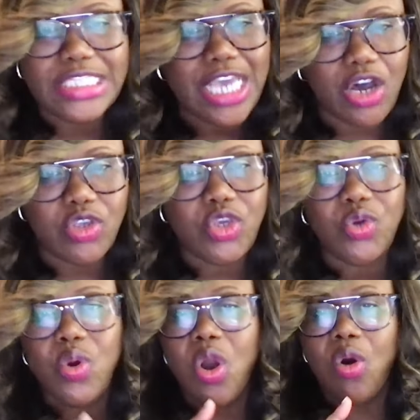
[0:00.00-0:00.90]
tell
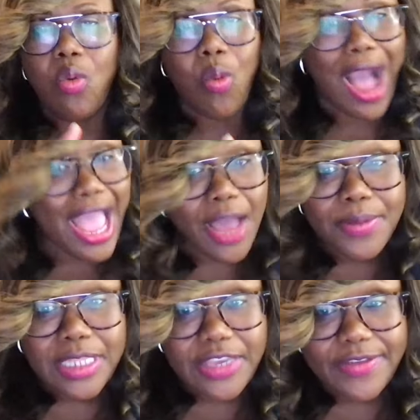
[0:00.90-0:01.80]
you why I
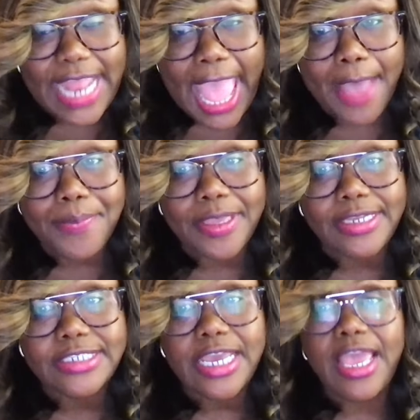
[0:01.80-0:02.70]
believe it
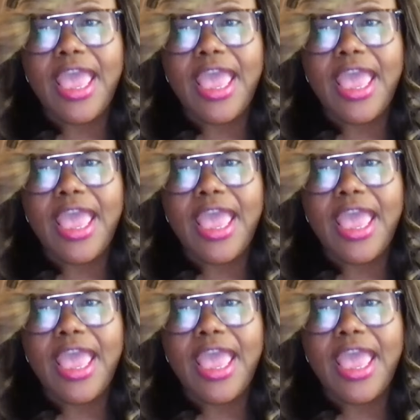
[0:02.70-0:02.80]
happened